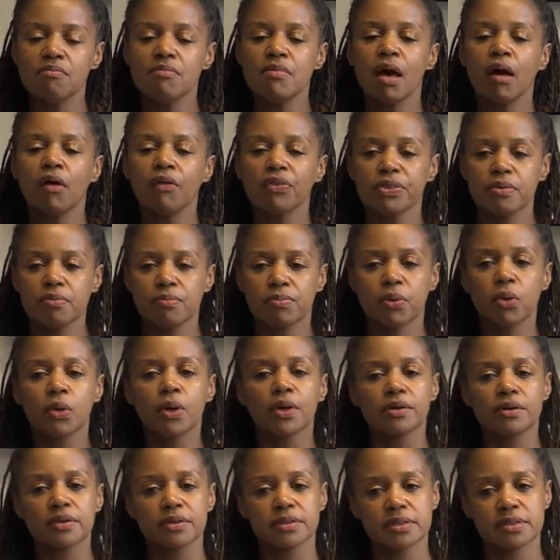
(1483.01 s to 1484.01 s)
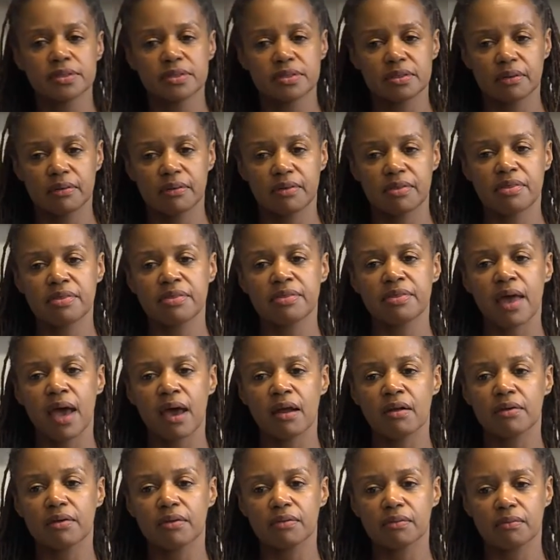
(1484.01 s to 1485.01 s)
melt borders
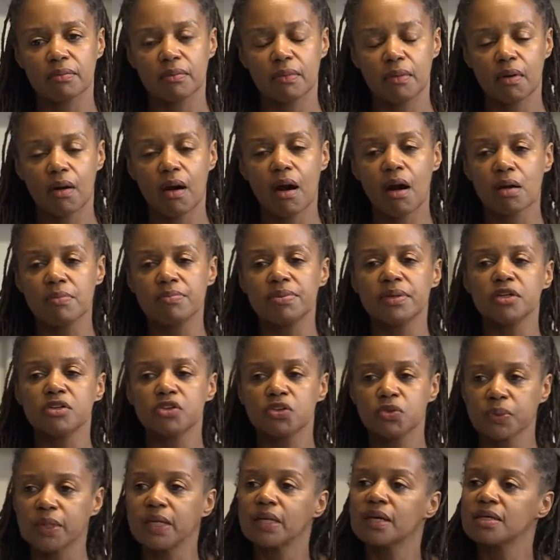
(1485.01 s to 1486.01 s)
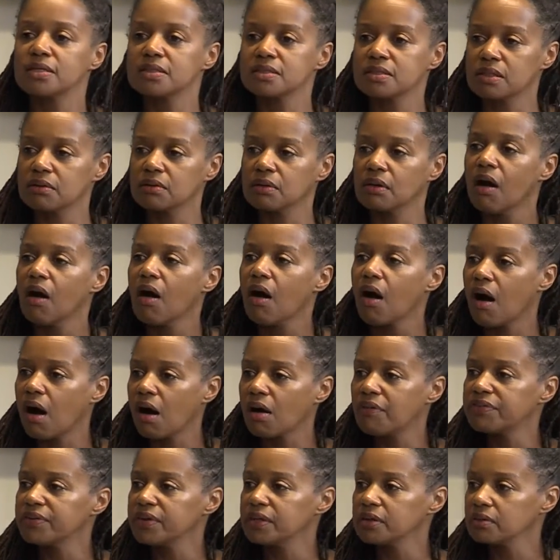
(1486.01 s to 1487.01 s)
that are between us and
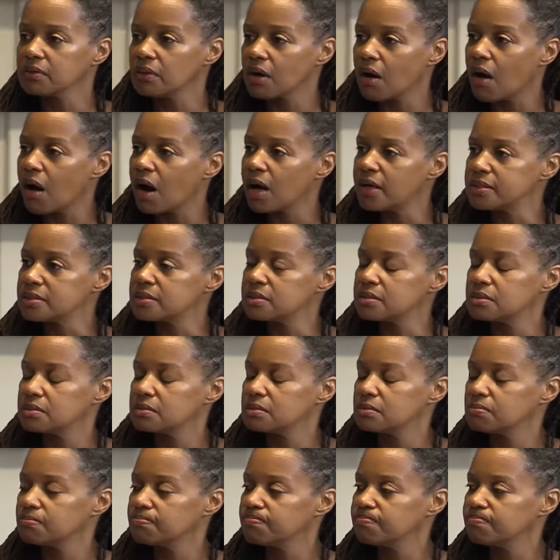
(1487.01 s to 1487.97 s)
often cause